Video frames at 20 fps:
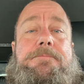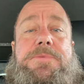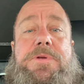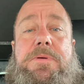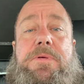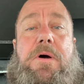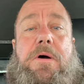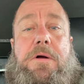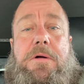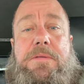Do
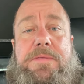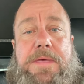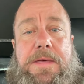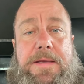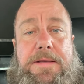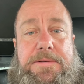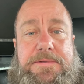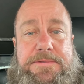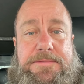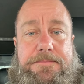the hard
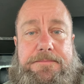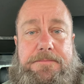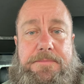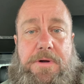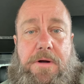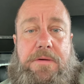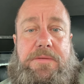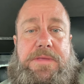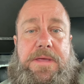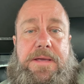things.
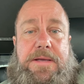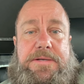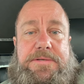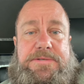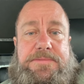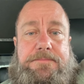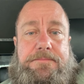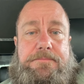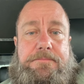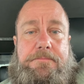Hard things.
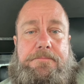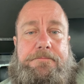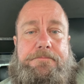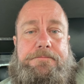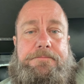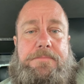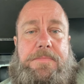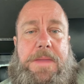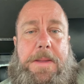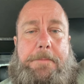
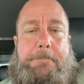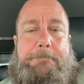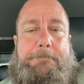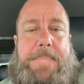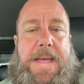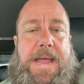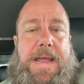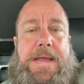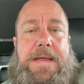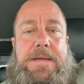
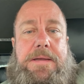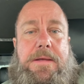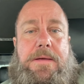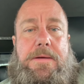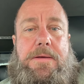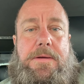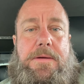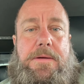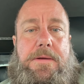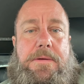Pain
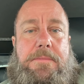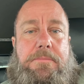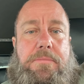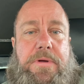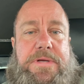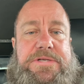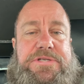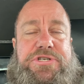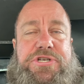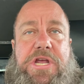
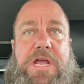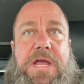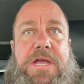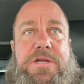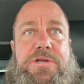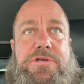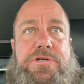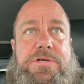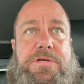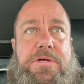brings
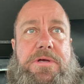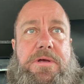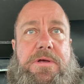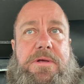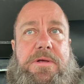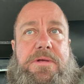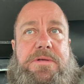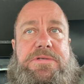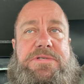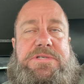change.
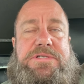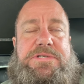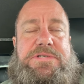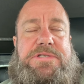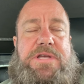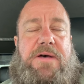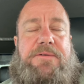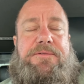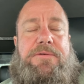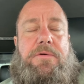
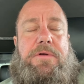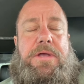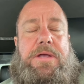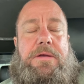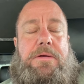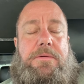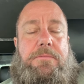Suffering